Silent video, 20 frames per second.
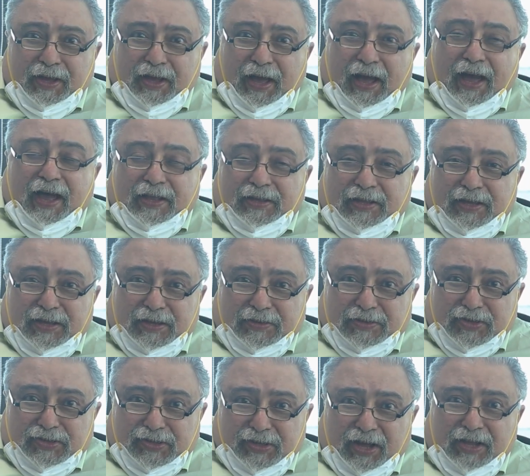and
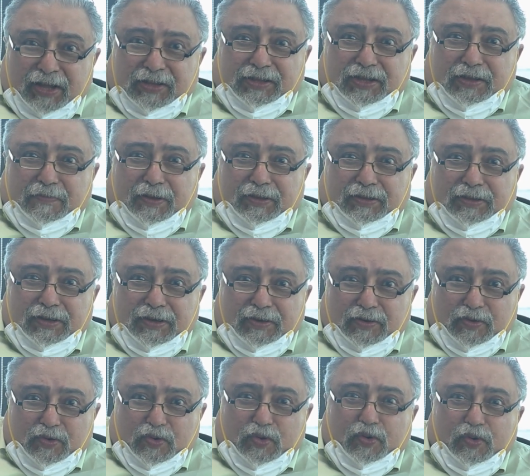it is ultimately
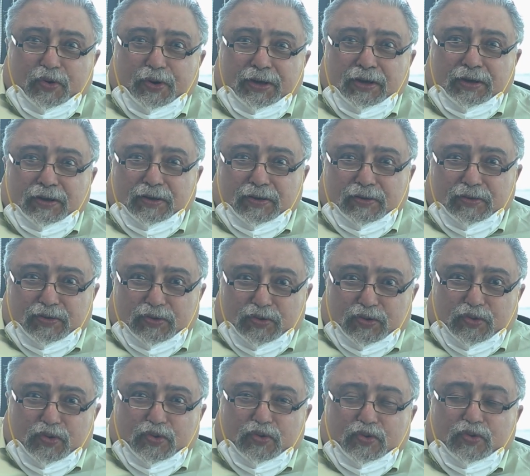going
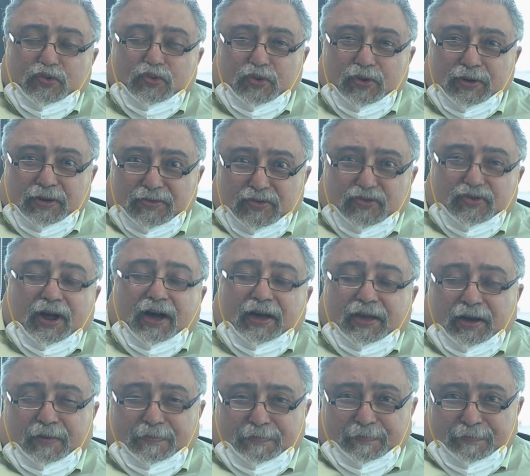to
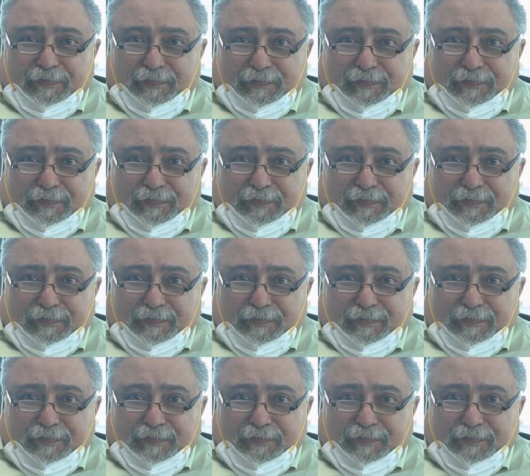dry up.